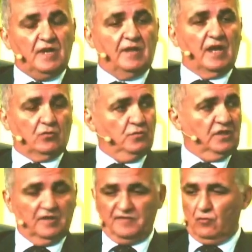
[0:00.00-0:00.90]
of
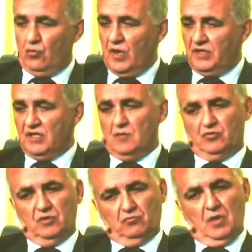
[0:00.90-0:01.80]
keys
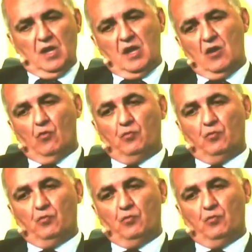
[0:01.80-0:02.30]
linked to